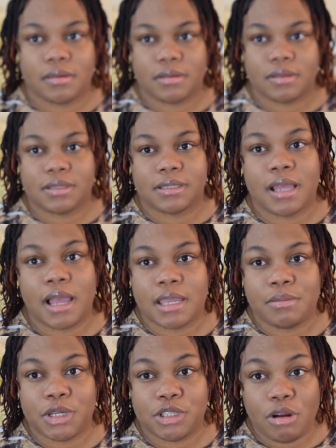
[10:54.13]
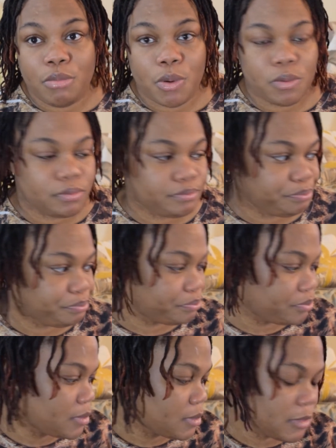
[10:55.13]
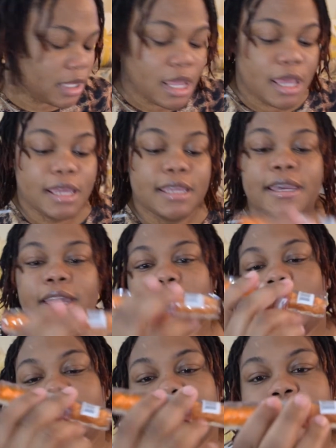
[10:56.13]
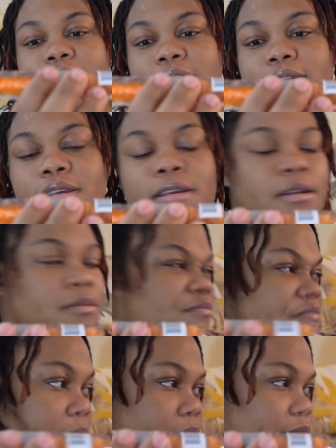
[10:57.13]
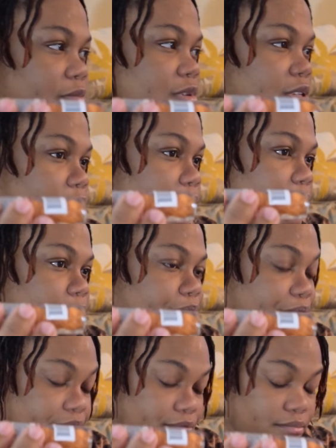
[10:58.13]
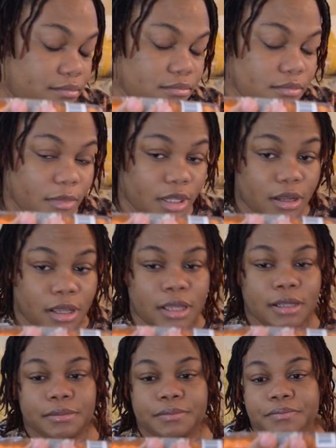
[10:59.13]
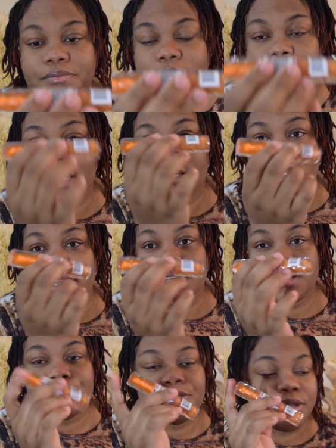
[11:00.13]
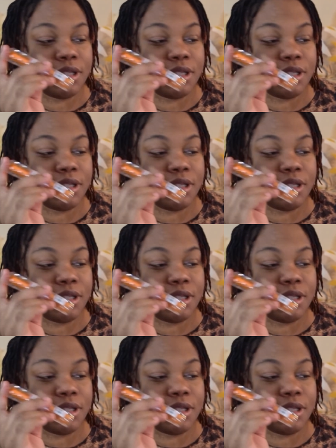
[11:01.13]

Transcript: Start give me trouble. Yeah, and then sorry. And then you use the